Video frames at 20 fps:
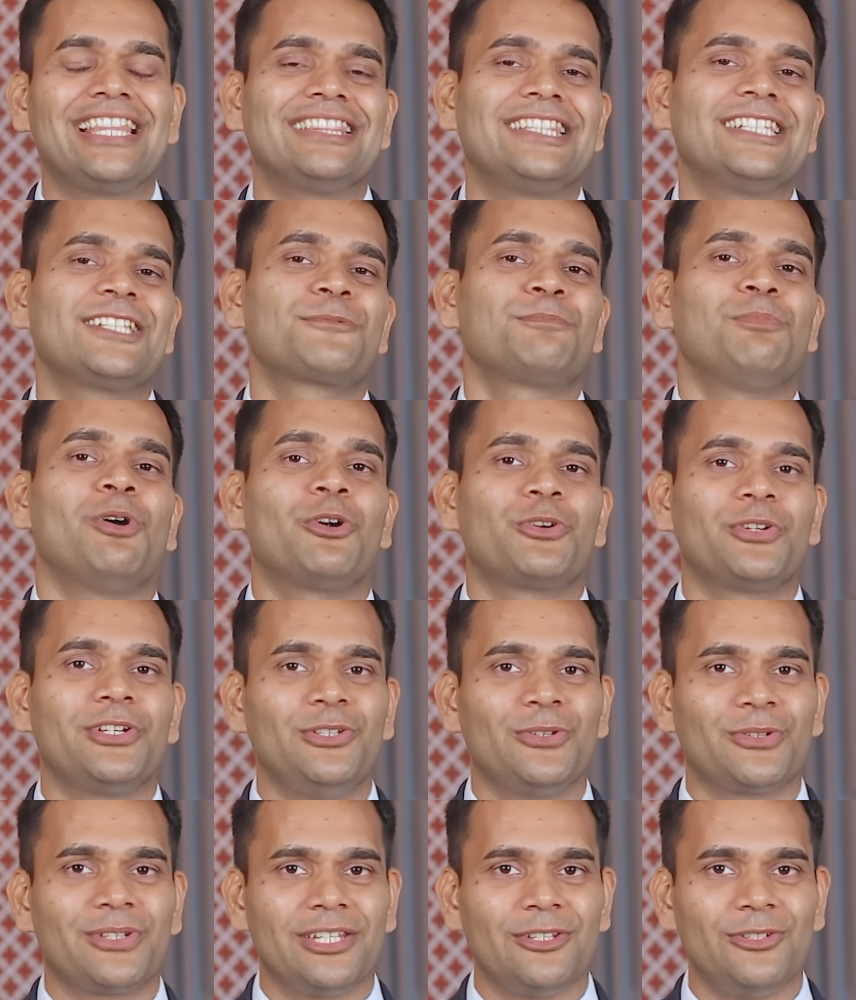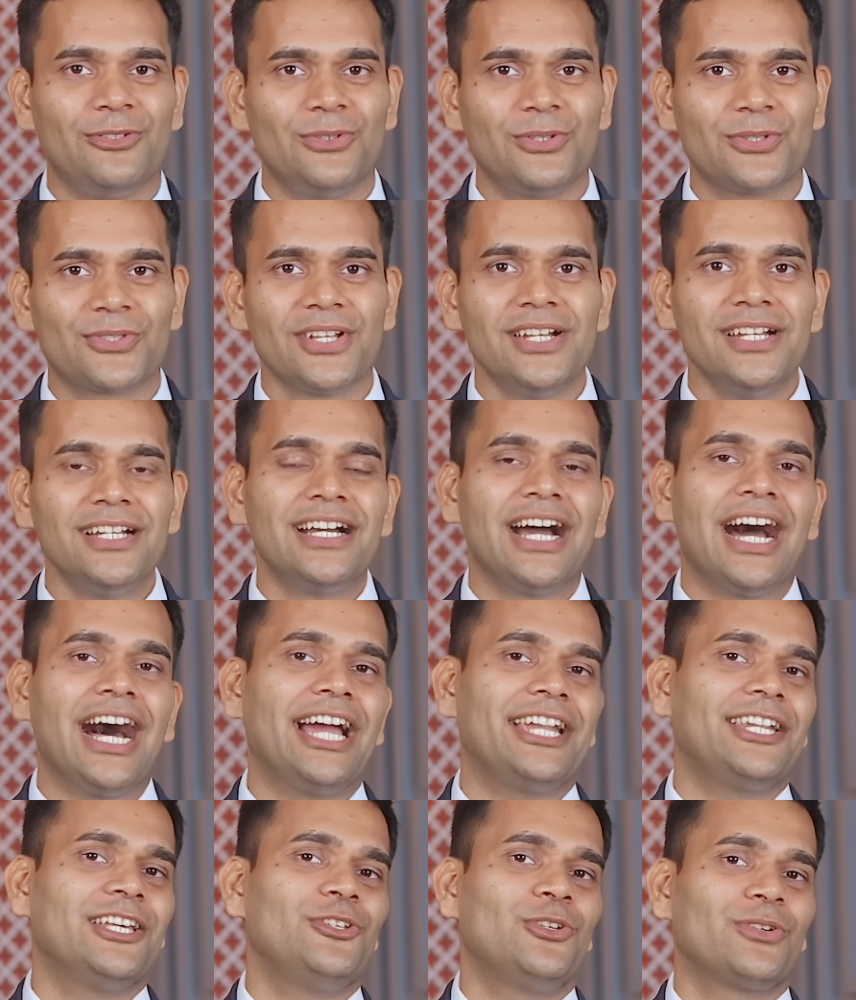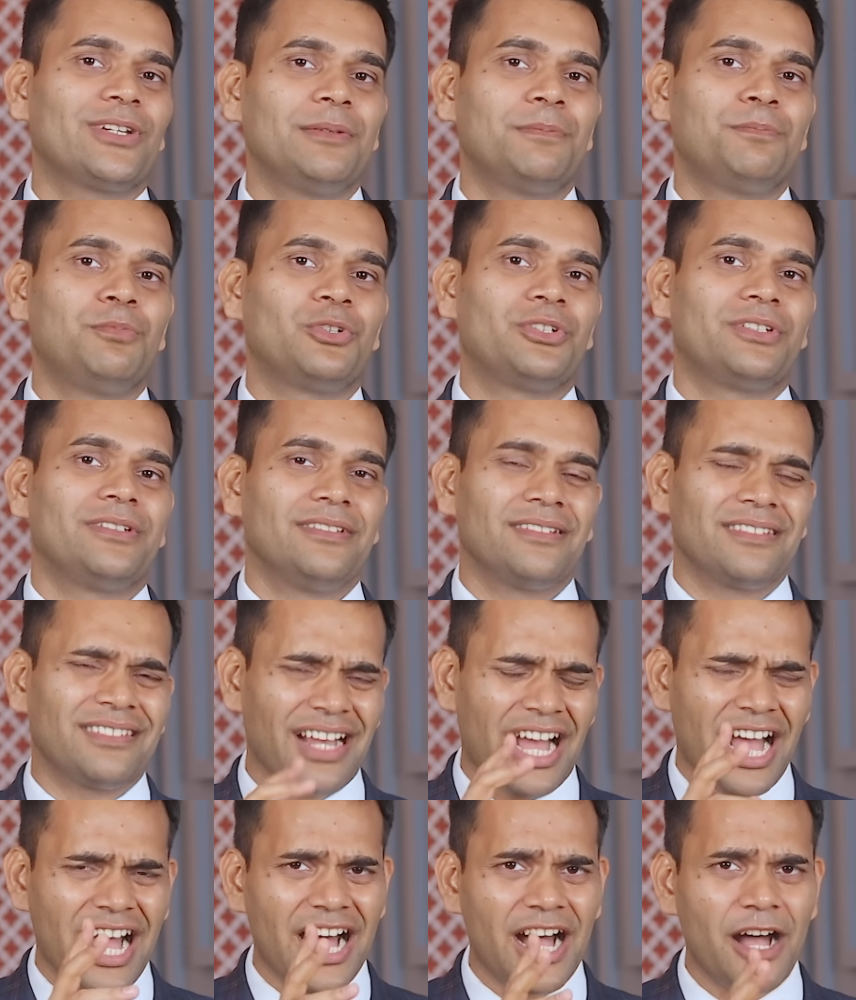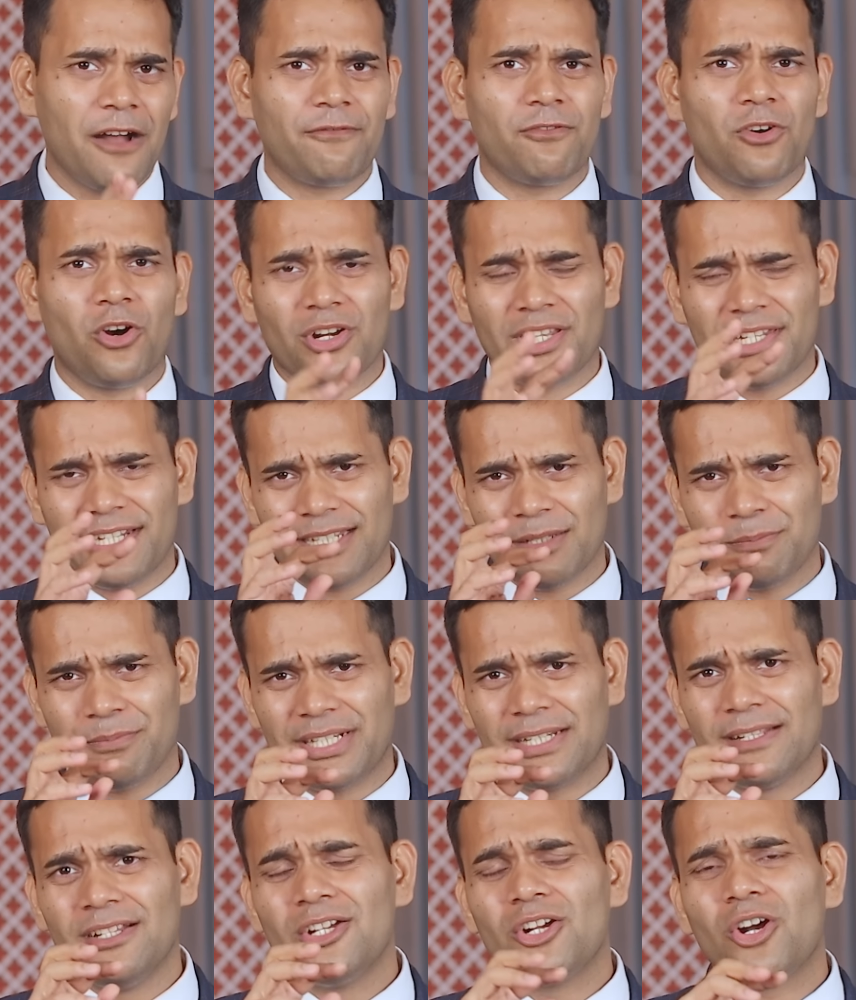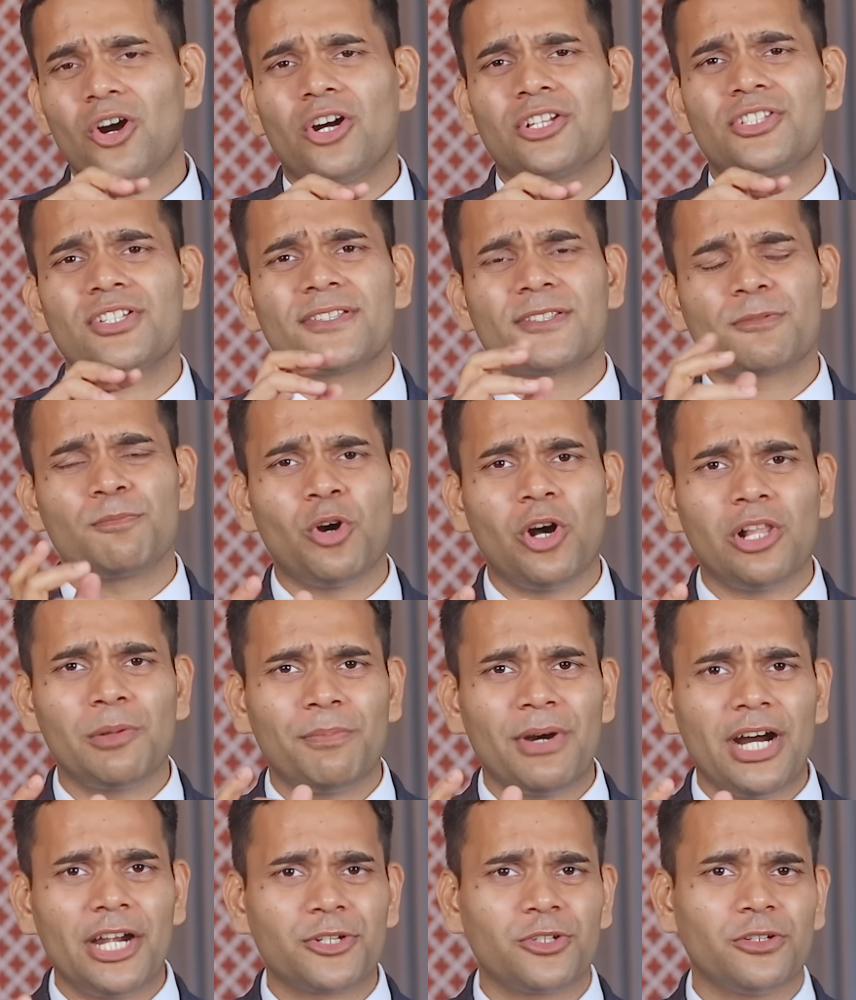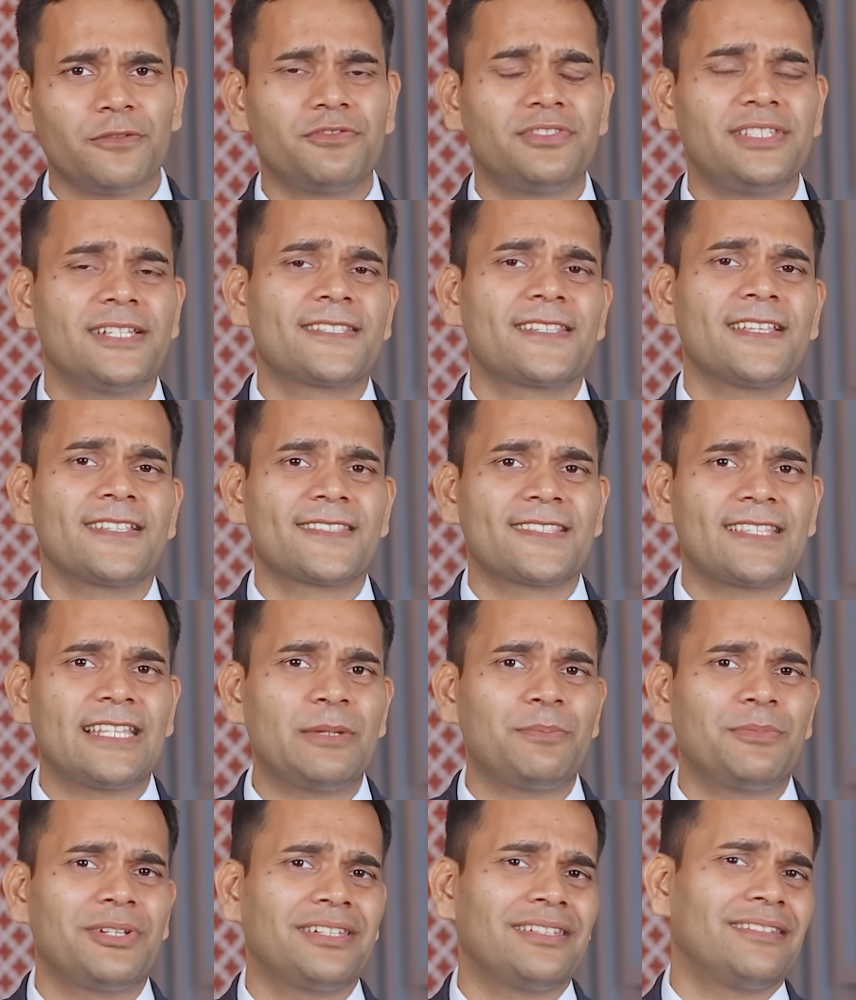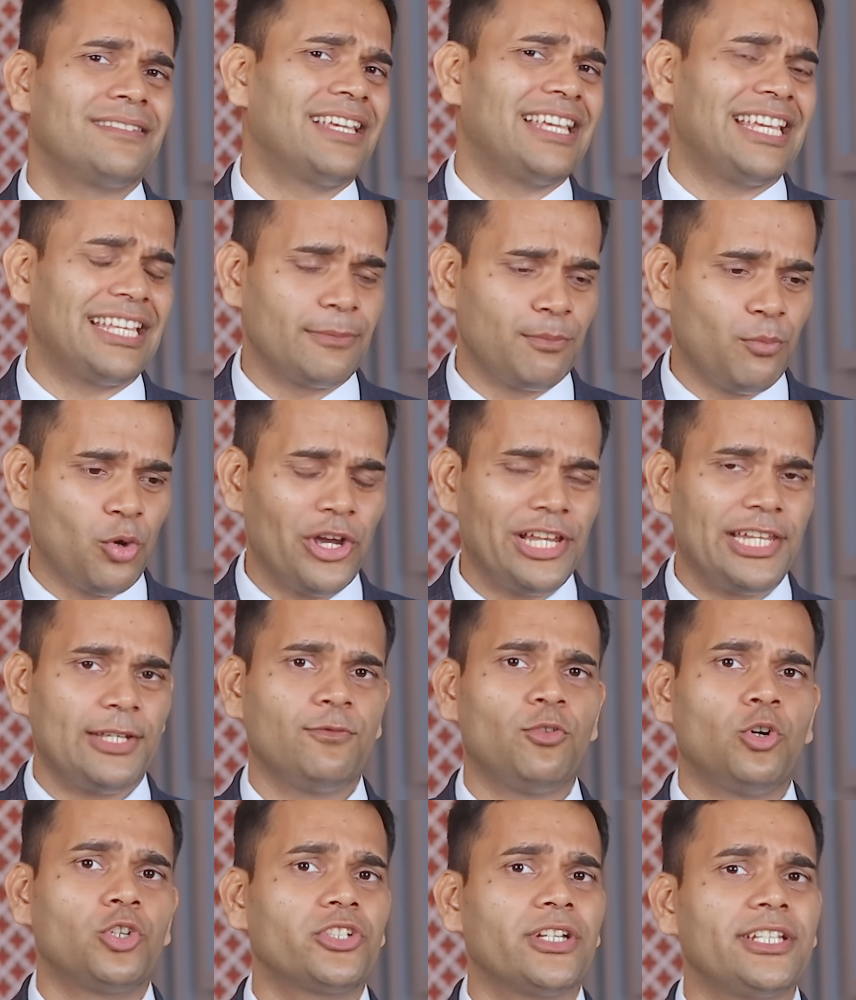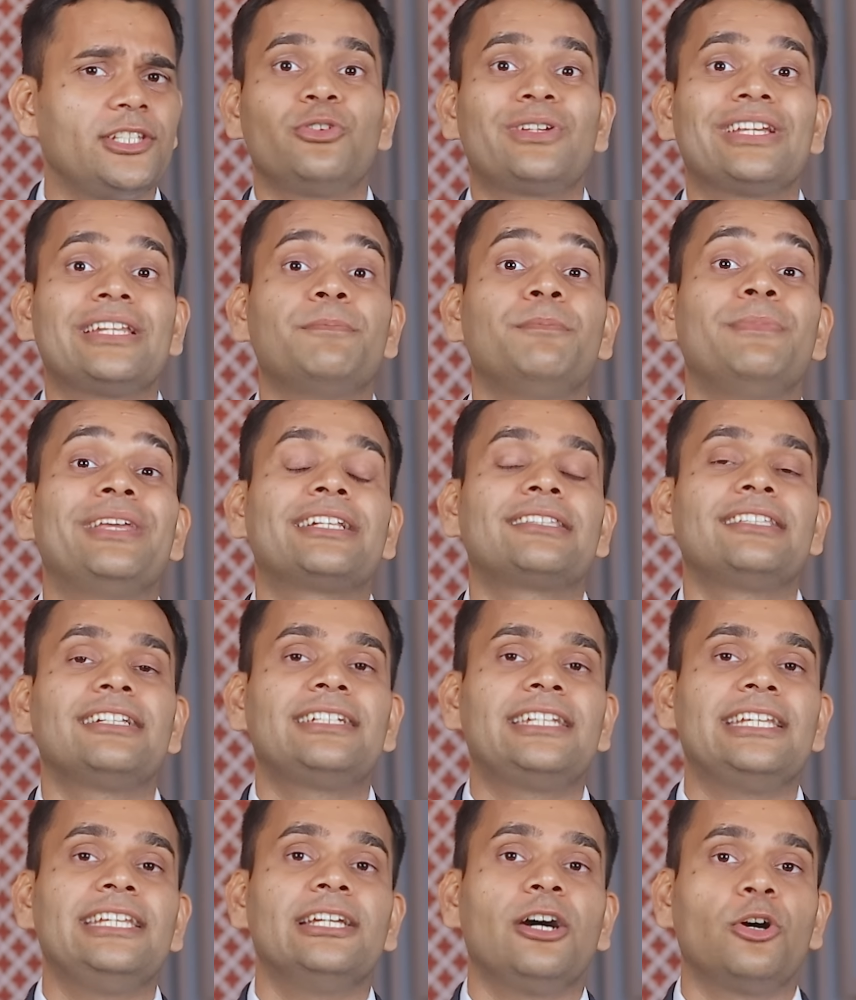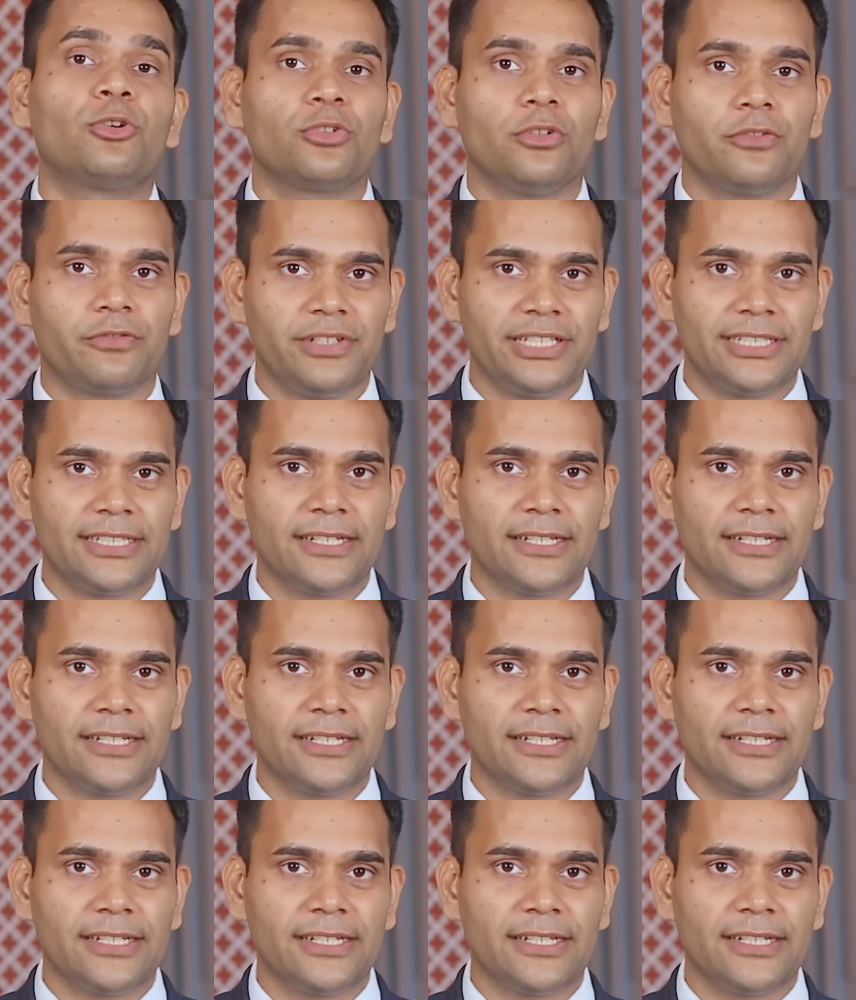And this powder you can use, either you can put half or little bit or just small part of this cinnamon in boiling water, and you can make the tea out of